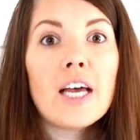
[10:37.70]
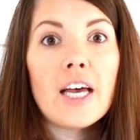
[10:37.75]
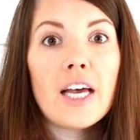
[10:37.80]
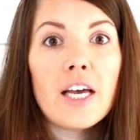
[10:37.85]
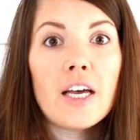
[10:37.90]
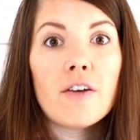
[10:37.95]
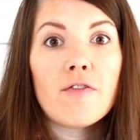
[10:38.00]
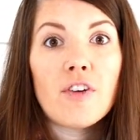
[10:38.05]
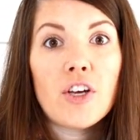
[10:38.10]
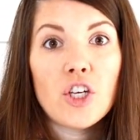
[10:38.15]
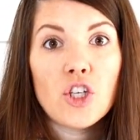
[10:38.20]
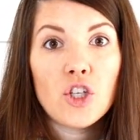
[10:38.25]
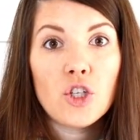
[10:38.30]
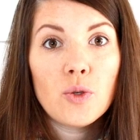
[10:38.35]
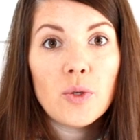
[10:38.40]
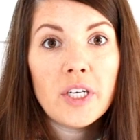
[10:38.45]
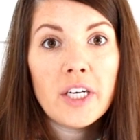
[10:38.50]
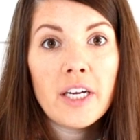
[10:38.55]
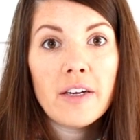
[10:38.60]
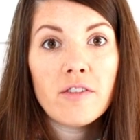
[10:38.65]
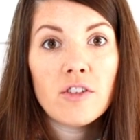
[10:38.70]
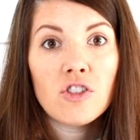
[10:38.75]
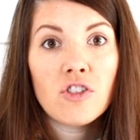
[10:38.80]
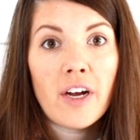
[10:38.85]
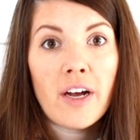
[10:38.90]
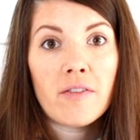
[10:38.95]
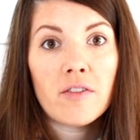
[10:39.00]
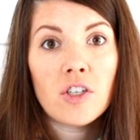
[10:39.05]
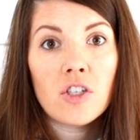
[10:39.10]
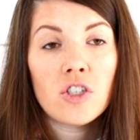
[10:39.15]
if you didn't have a
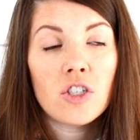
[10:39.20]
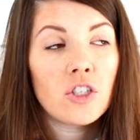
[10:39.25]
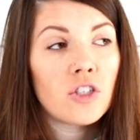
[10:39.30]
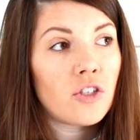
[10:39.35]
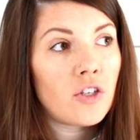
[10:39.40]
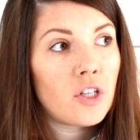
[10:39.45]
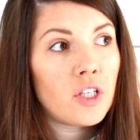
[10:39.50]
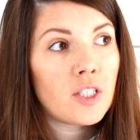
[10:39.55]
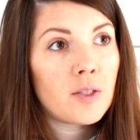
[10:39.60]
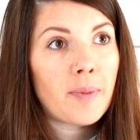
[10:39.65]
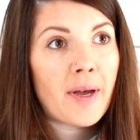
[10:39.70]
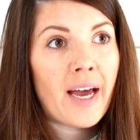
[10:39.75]
travel agent during this